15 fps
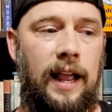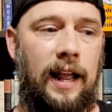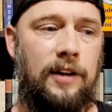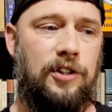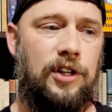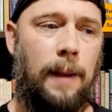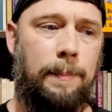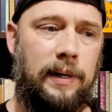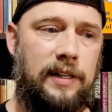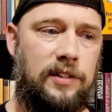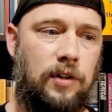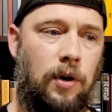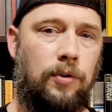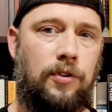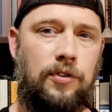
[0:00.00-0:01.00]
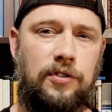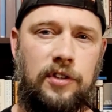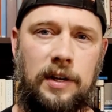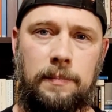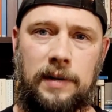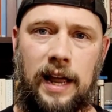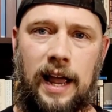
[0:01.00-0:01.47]
And Japanese culture
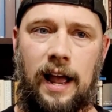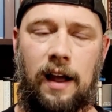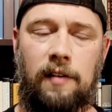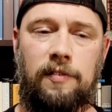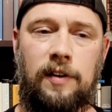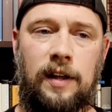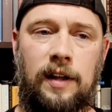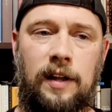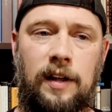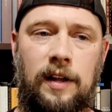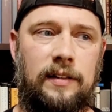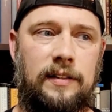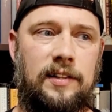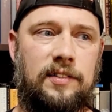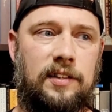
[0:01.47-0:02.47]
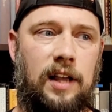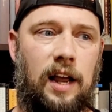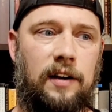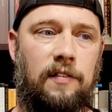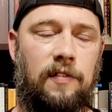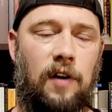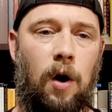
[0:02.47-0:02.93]
seemed to have this
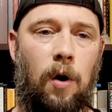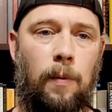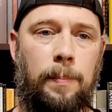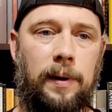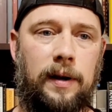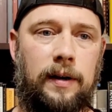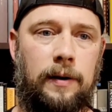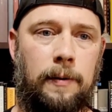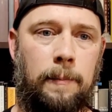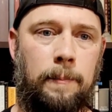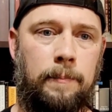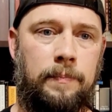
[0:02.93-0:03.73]
kind of open